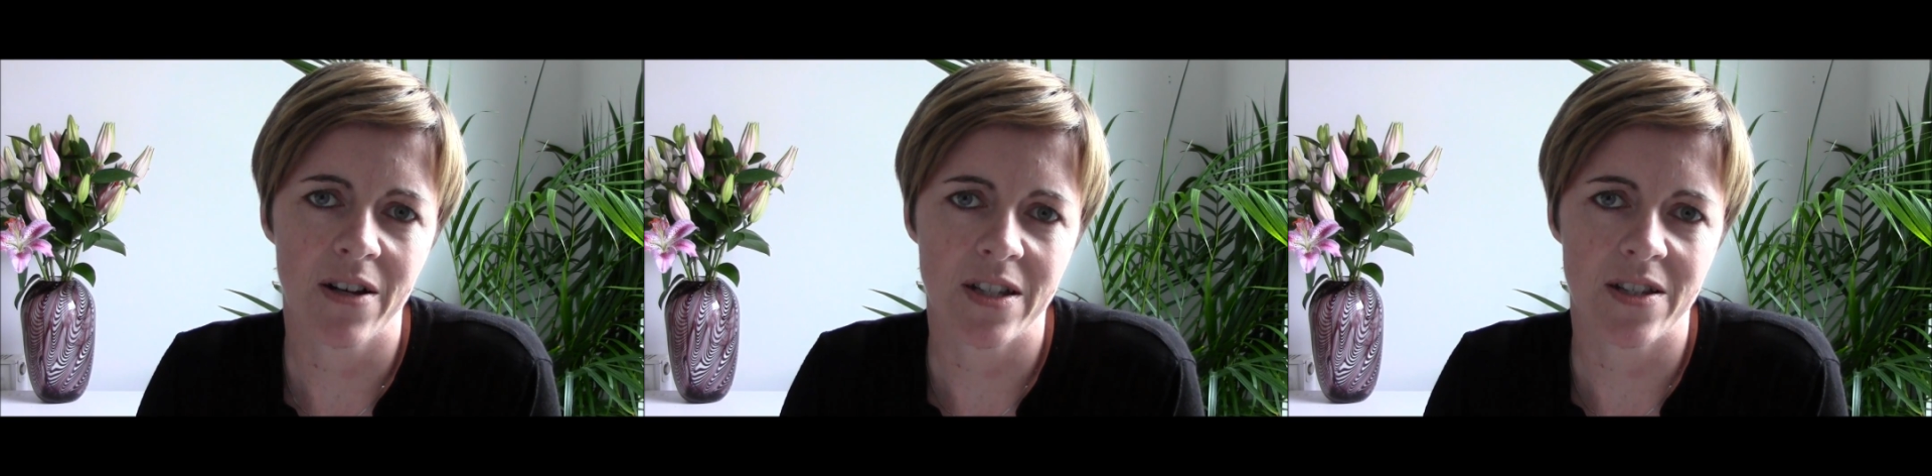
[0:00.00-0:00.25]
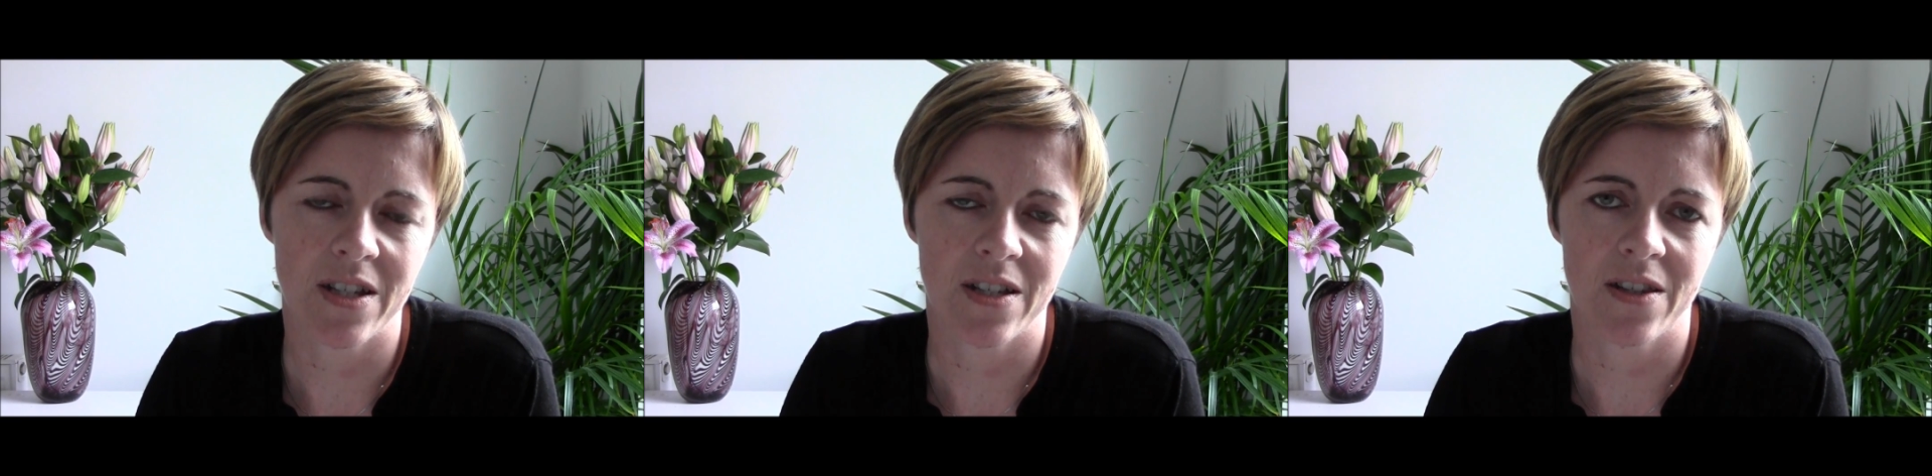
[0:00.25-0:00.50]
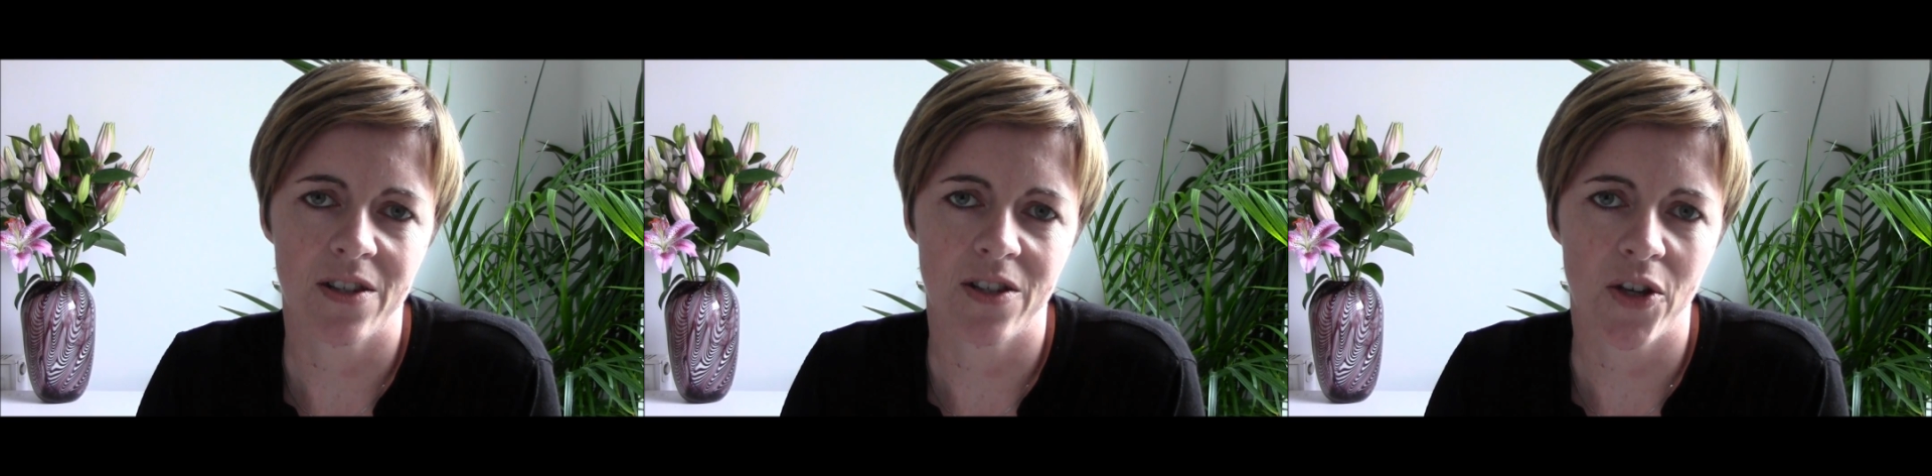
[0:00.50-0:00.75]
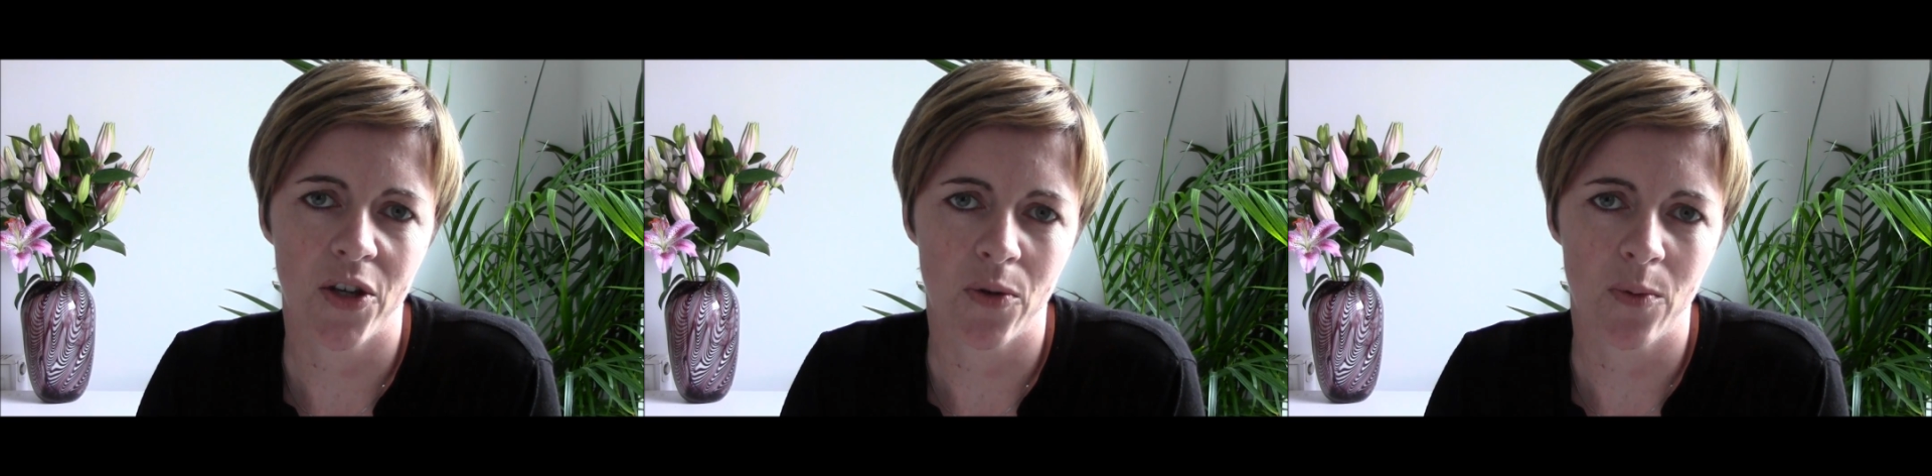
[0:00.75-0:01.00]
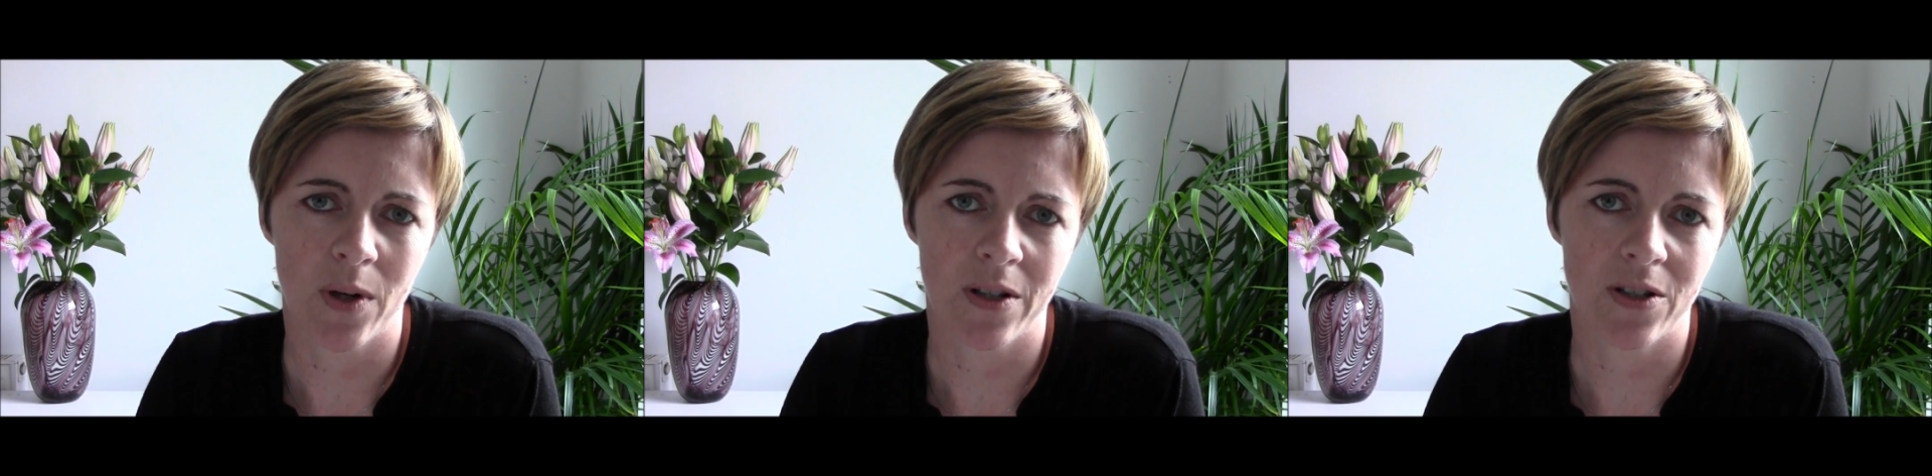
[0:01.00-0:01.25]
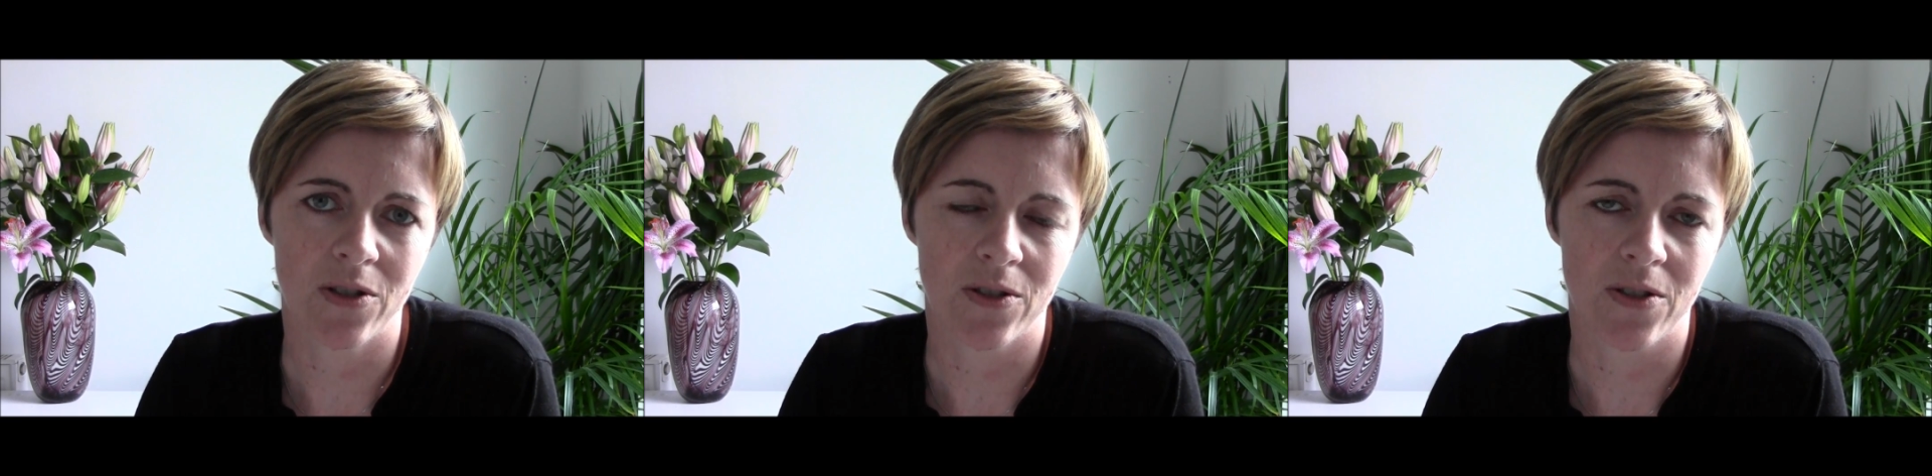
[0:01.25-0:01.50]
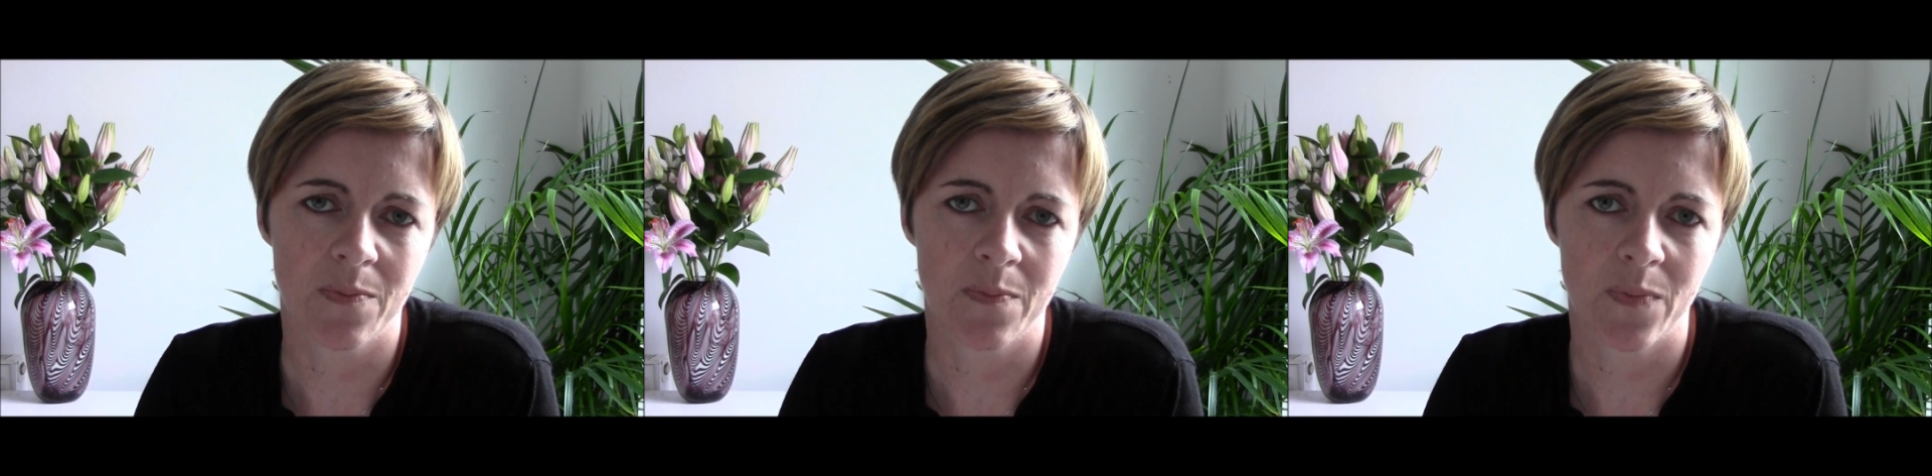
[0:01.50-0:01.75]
idea that you are good,